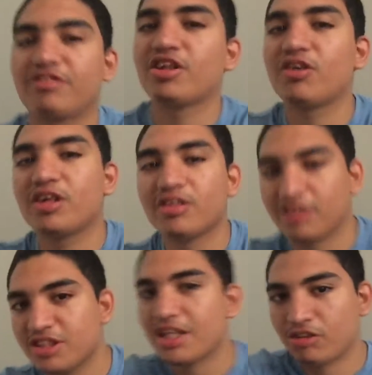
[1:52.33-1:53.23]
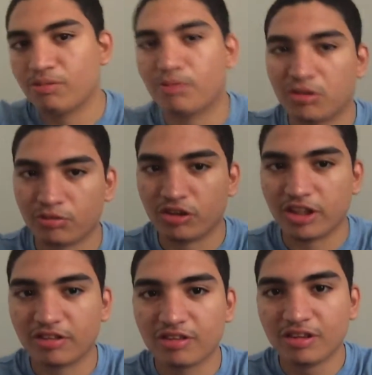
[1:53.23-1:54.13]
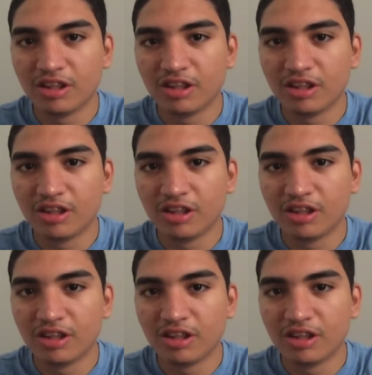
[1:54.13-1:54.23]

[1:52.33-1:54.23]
So uh, yeah, I go to vlog with you guys.